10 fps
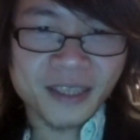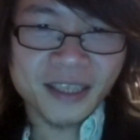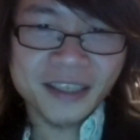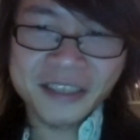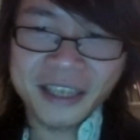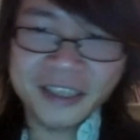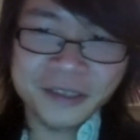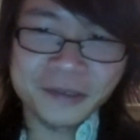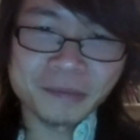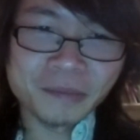it
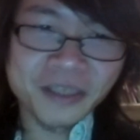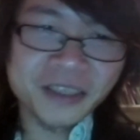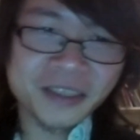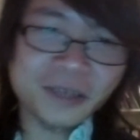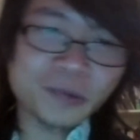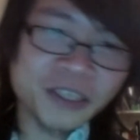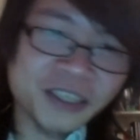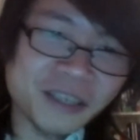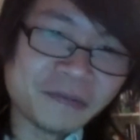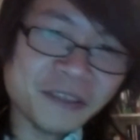doesn't mean that when
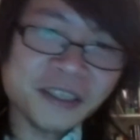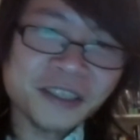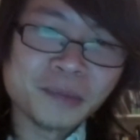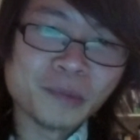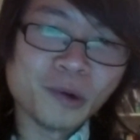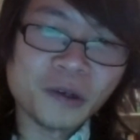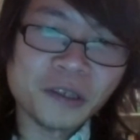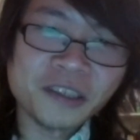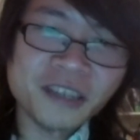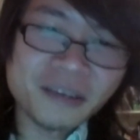something is more
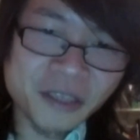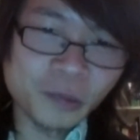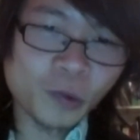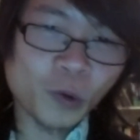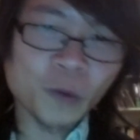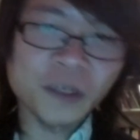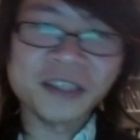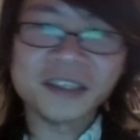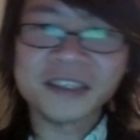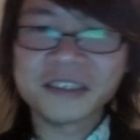navigable, then
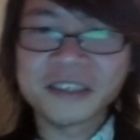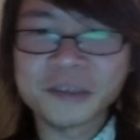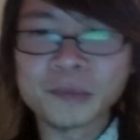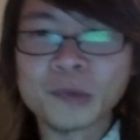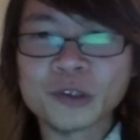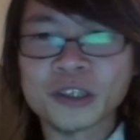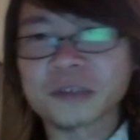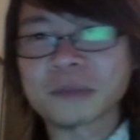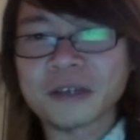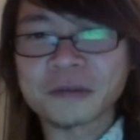it is more
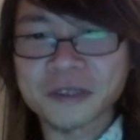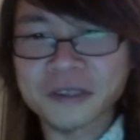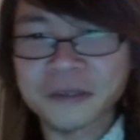transparent.